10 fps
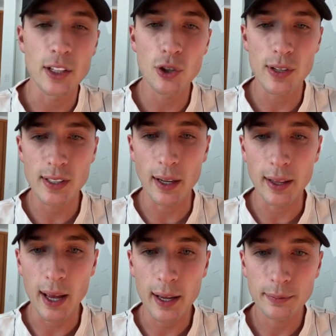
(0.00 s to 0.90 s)
I need you to
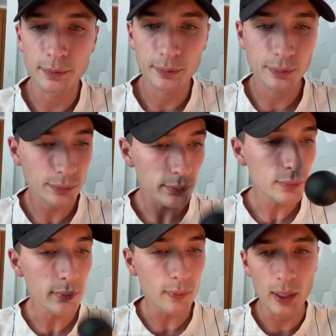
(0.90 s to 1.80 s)
study that.
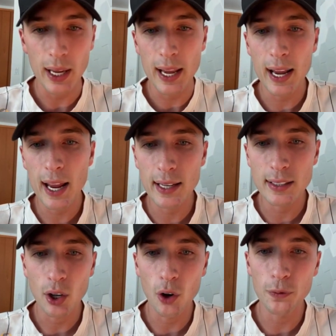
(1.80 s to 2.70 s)

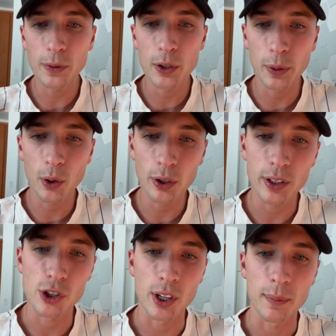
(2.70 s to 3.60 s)
And hopefully you
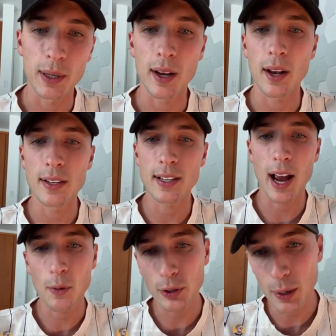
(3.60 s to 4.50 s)
record this shit,
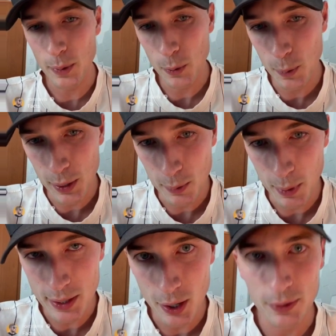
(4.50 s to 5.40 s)
because I will not be
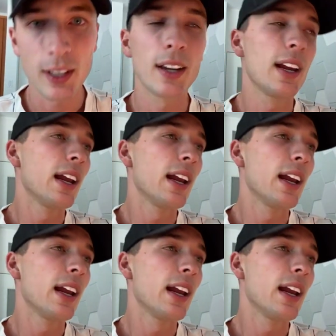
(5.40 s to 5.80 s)
repeating myself.